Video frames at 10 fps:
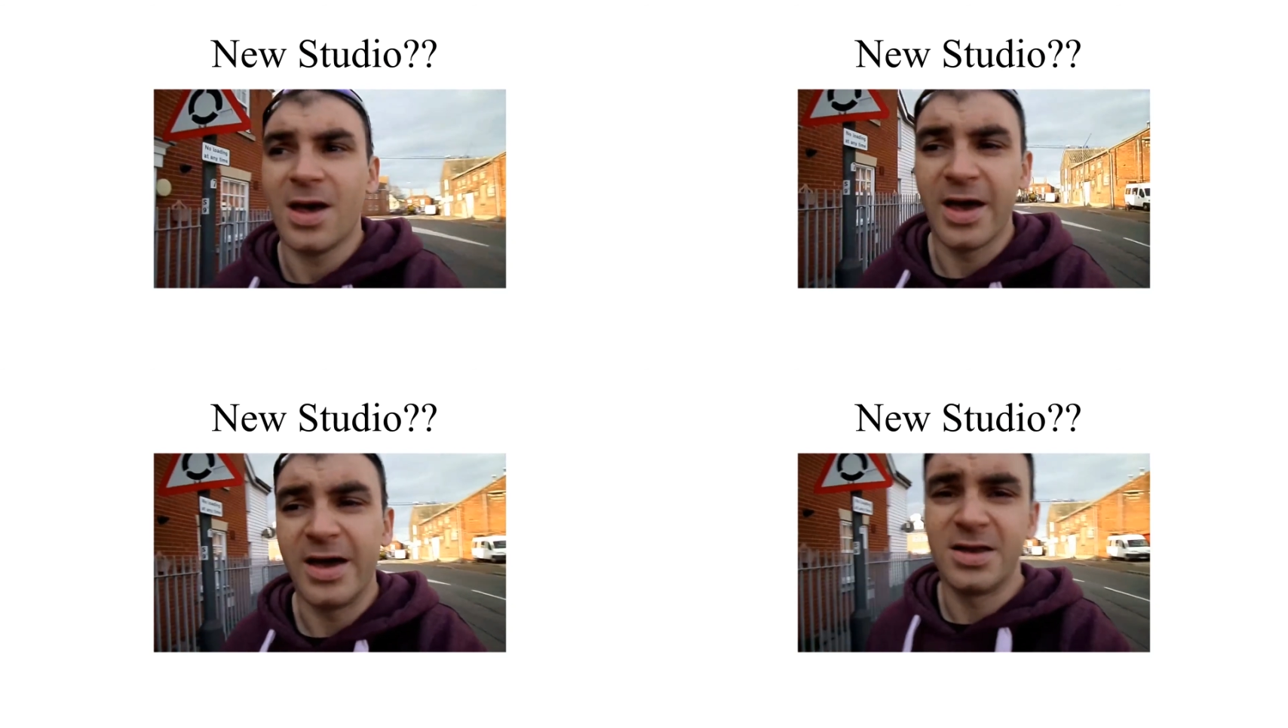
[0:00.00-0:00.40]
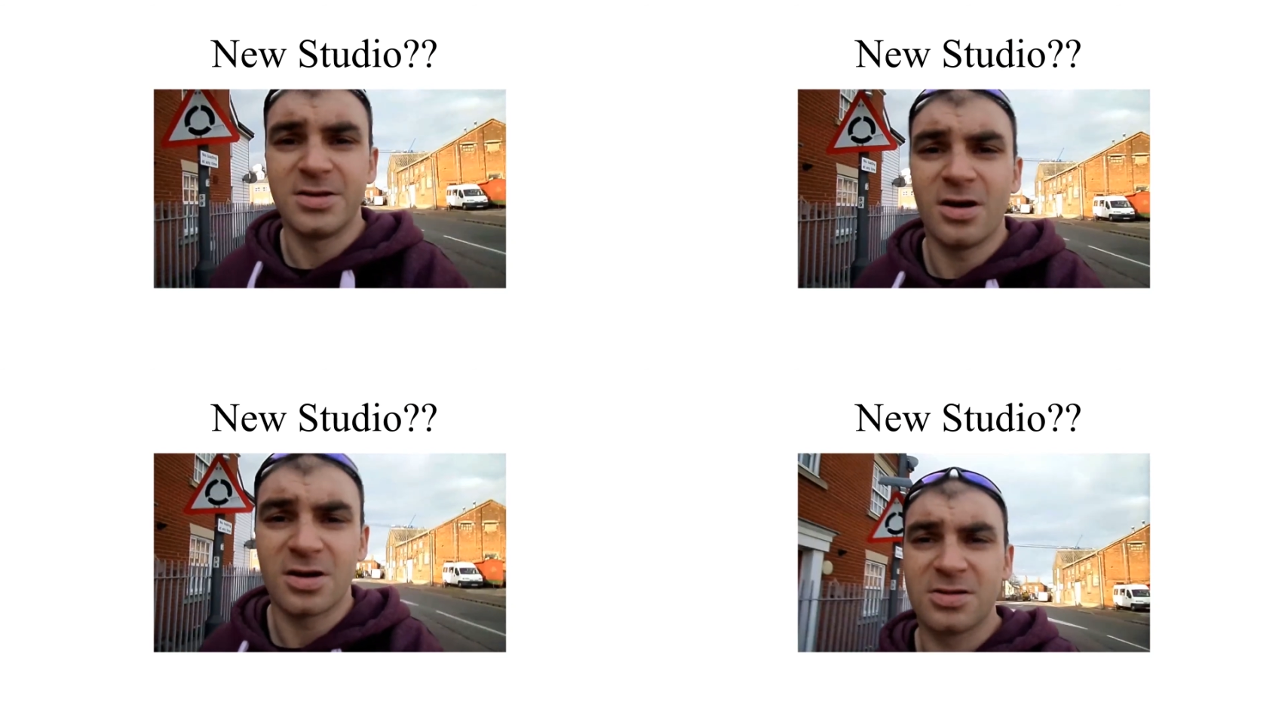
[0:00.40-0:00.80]

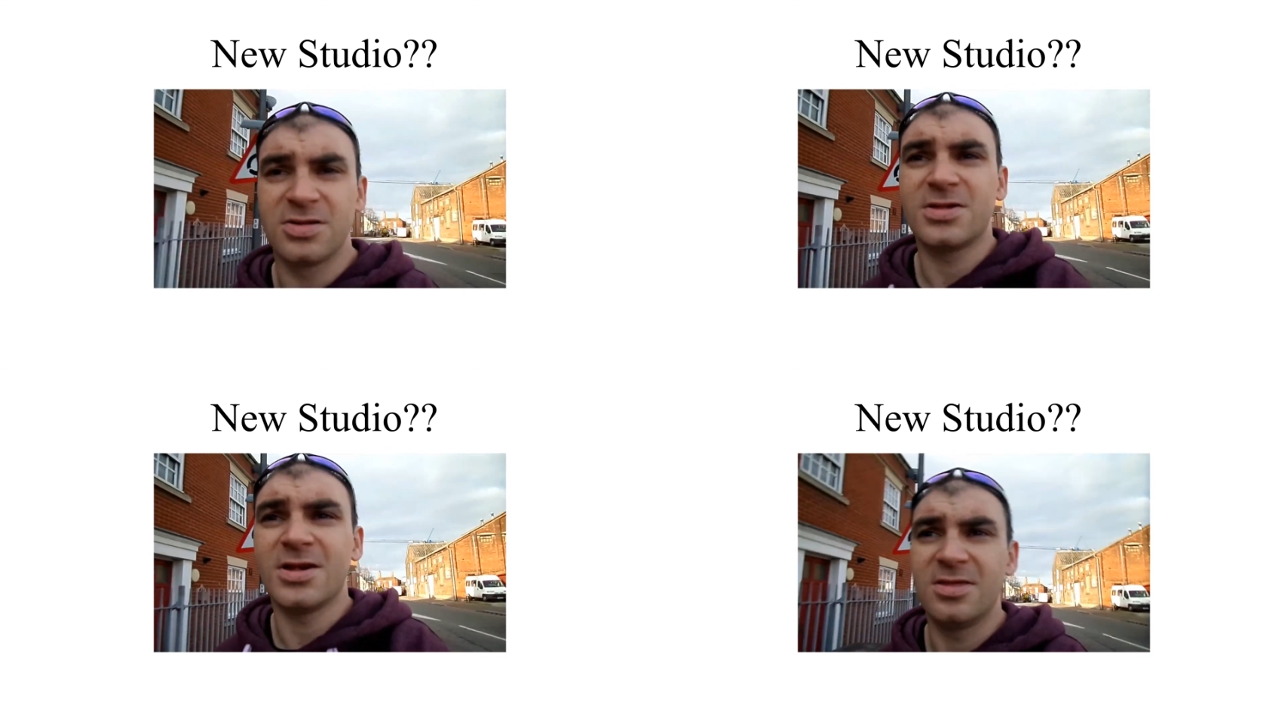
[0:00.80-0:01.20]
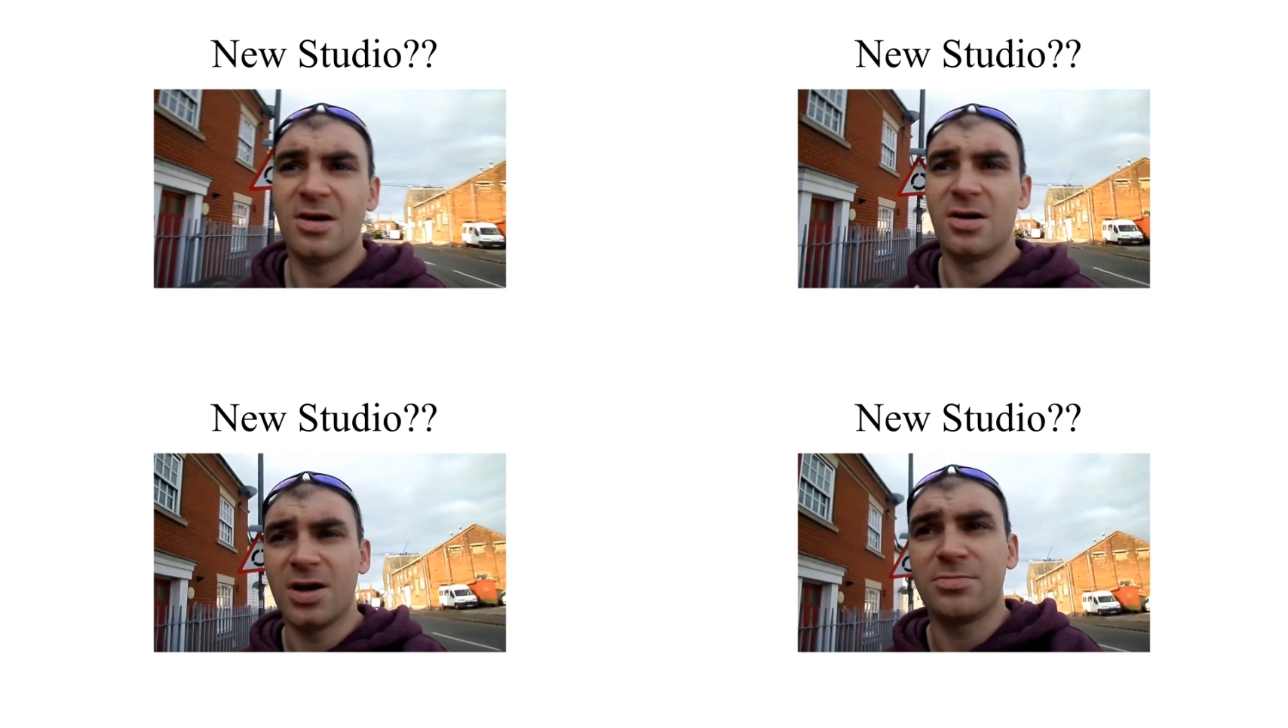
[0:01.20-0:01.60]
and I can see
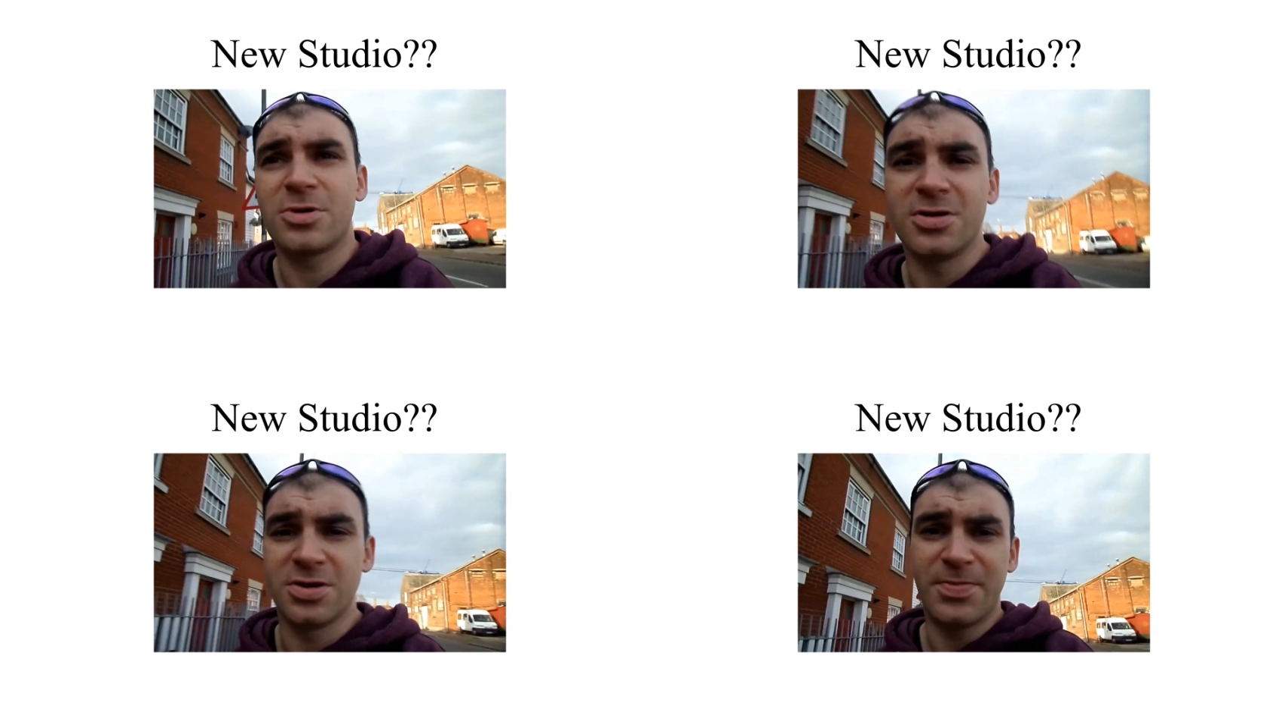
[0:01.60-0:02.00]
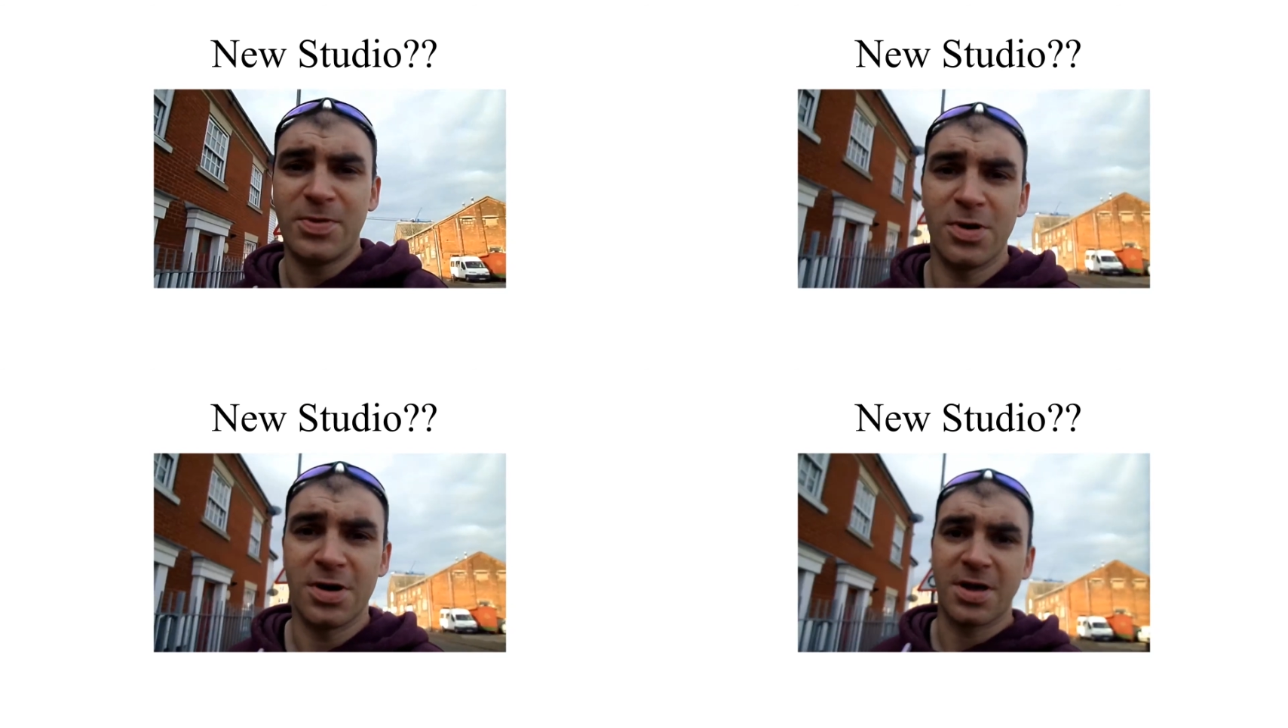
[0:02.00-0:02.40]
that I am going to be
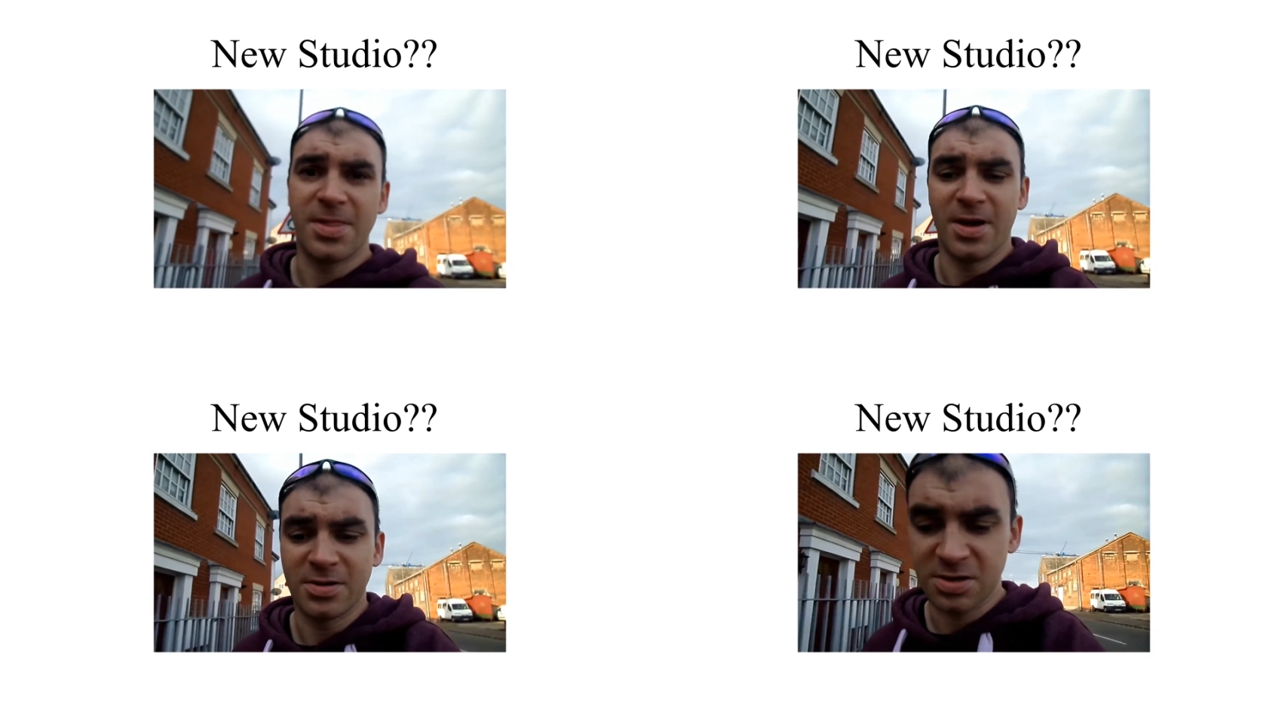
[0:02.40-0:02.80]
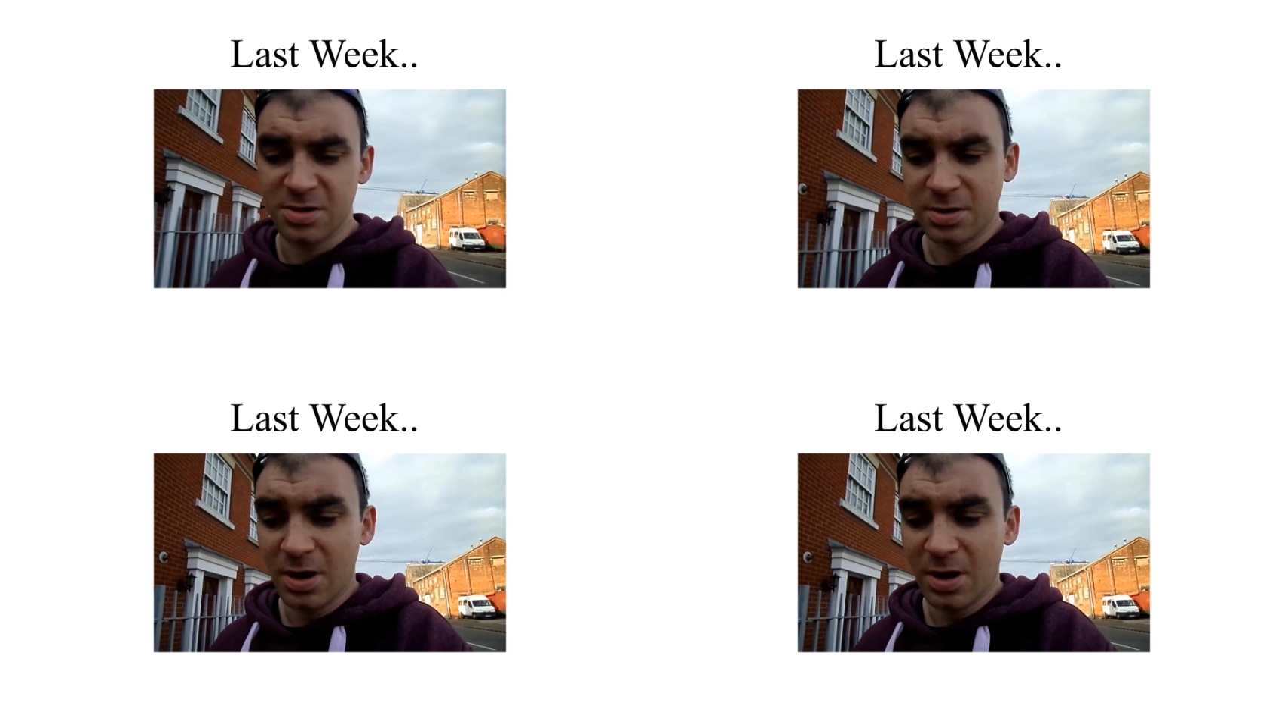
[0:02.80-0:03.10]
working there soon.